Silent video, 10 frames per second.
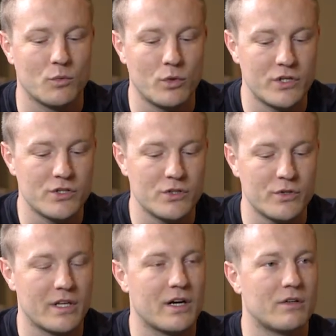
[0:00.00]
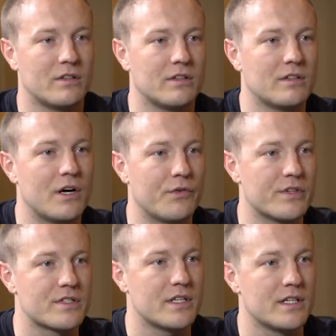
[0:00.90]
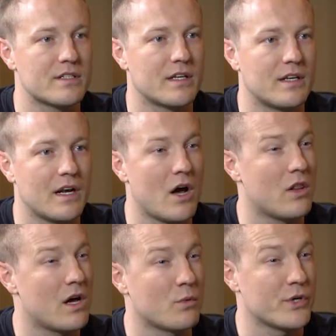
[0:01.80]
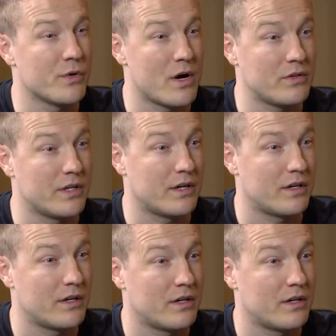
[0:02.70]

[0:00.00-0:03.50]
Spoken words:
What did you do then out in the cities then? And how long were you out there?